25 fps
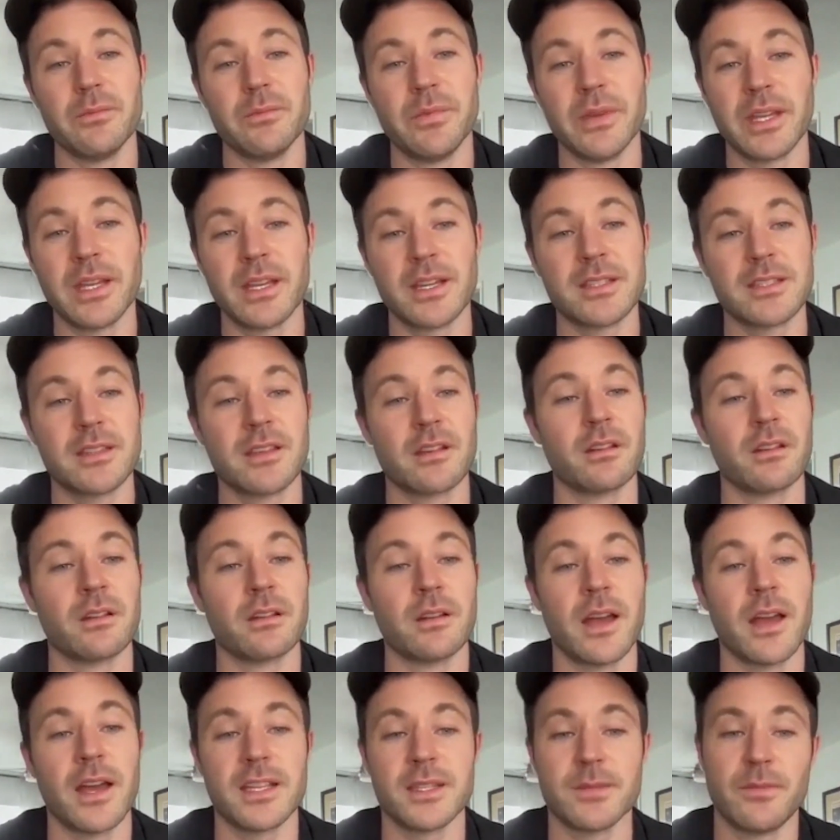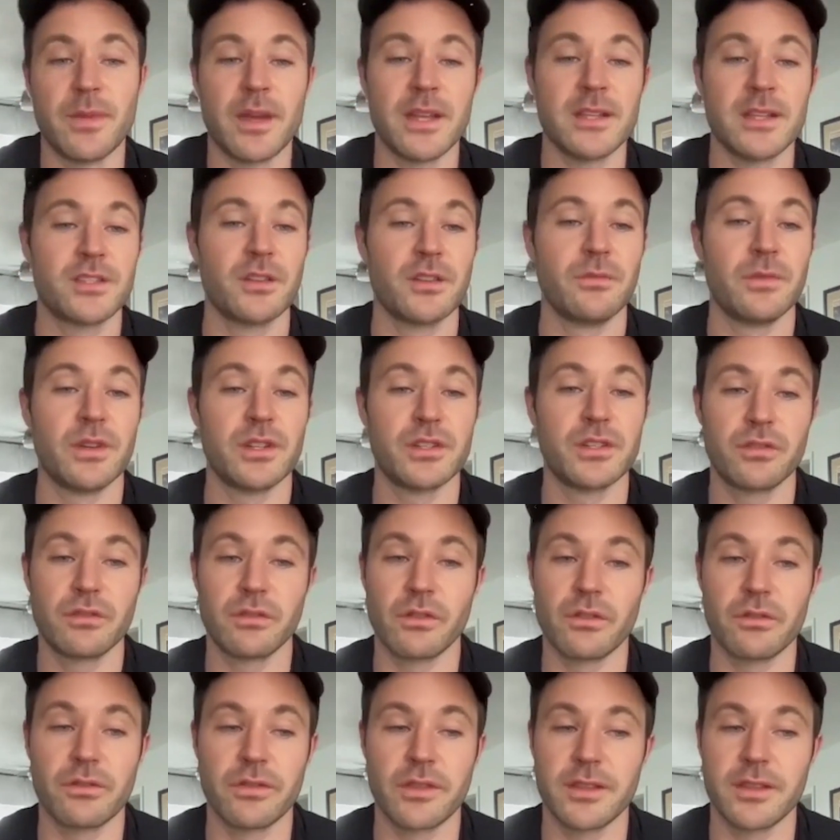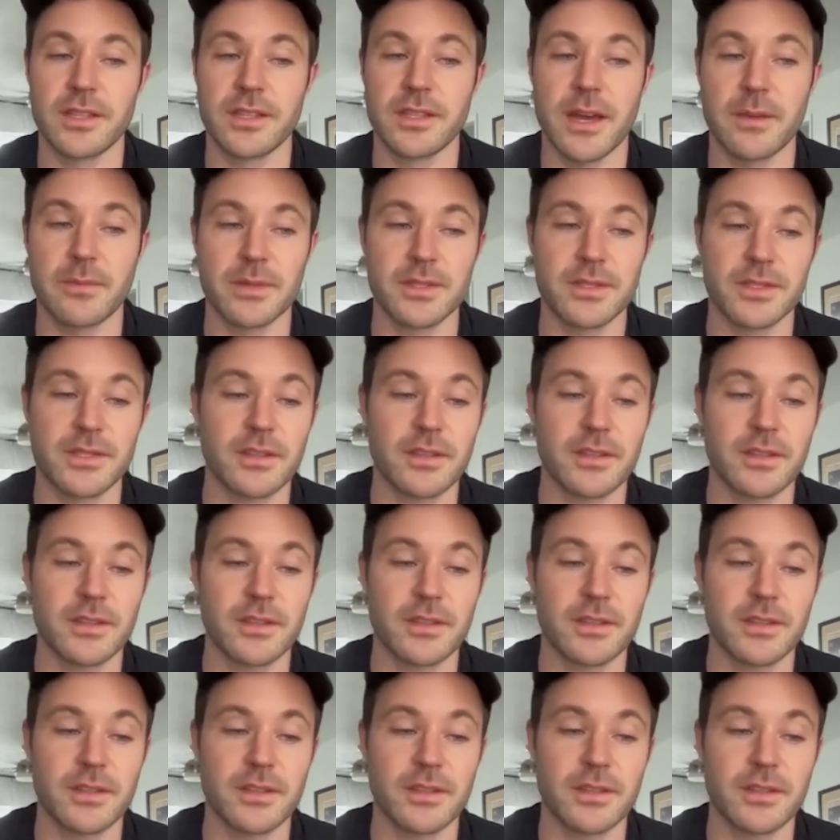because there has been so much growth that's happened.